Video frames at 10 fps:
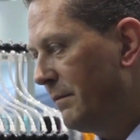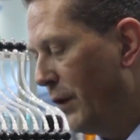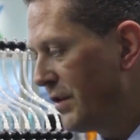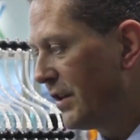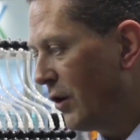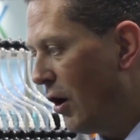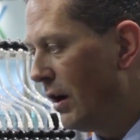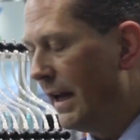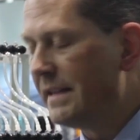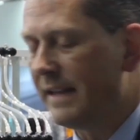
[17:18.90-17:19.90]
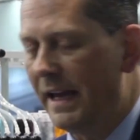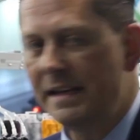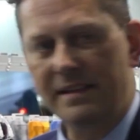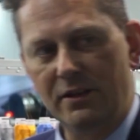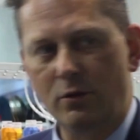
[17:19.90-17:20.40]
First of all, it's
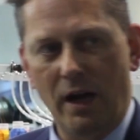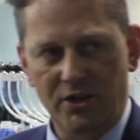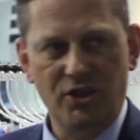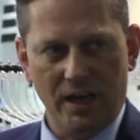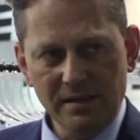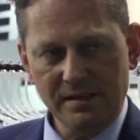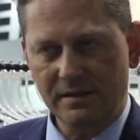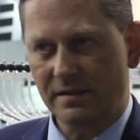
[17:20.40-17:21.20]
easy to adjust.